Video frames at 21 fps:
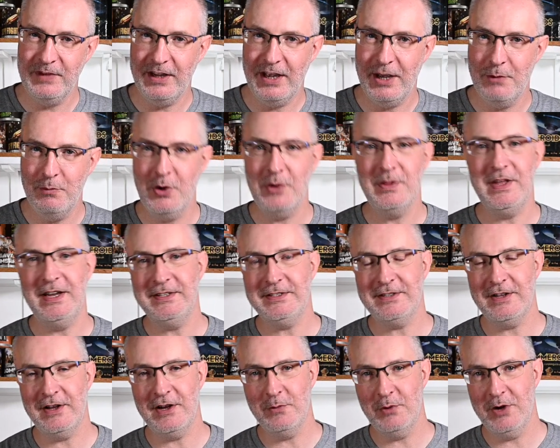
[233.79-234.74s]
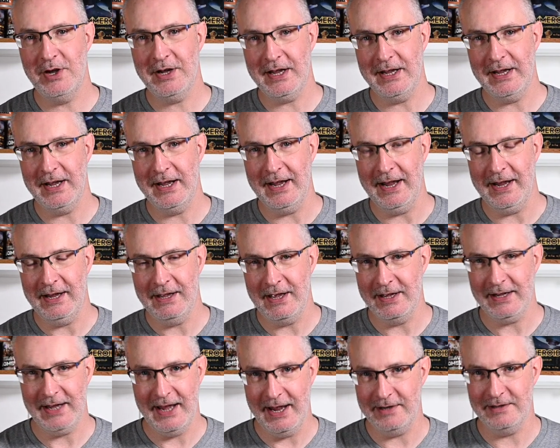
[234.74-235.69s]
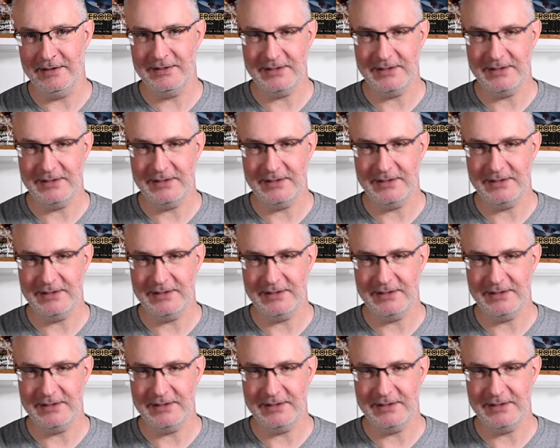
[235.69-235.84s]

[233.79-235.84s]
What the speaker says: and will they start working again?